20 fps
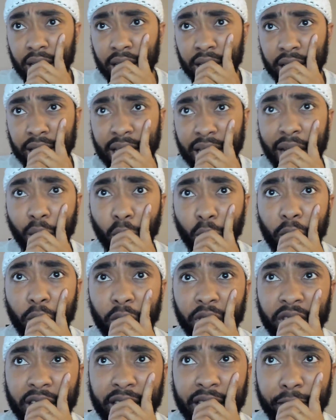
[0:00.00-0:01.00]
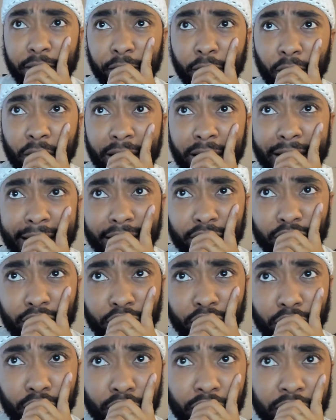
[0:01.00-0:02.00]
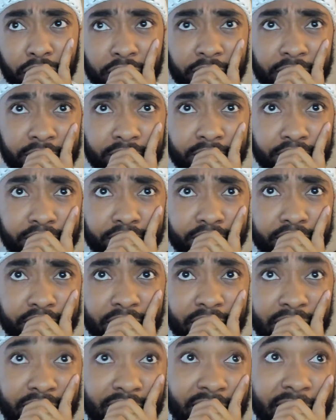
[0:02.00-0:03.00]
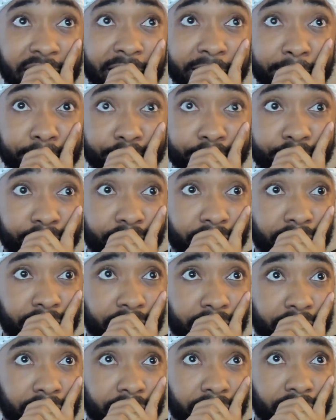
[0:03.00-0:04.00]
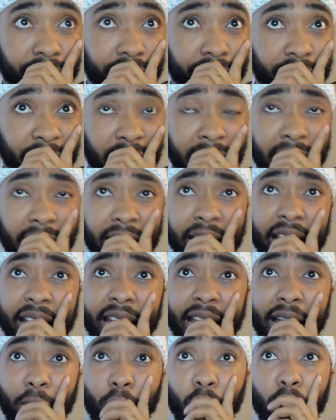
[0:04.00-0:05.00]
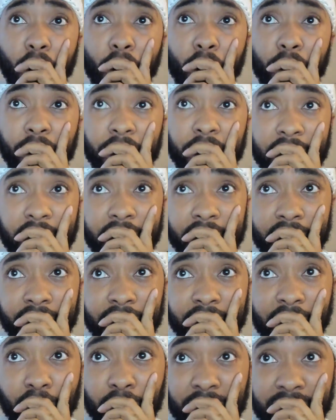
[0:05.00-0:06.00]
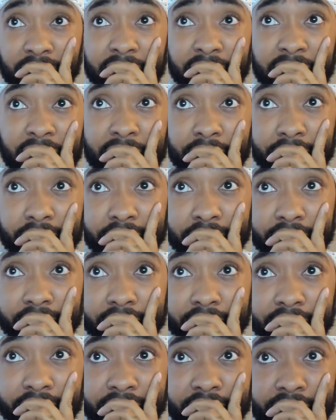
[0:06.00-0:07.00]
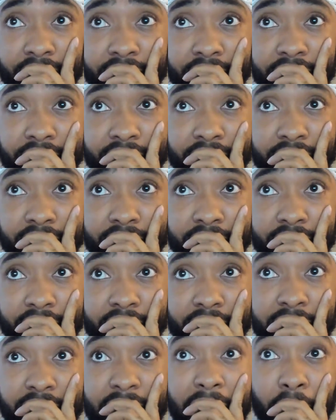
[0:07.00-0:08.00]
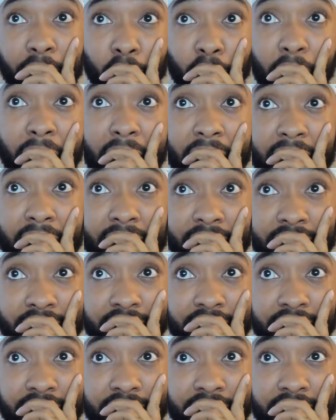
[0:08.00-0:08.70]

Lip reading: That word there for execution is there. And that word there that we see, that yisbach,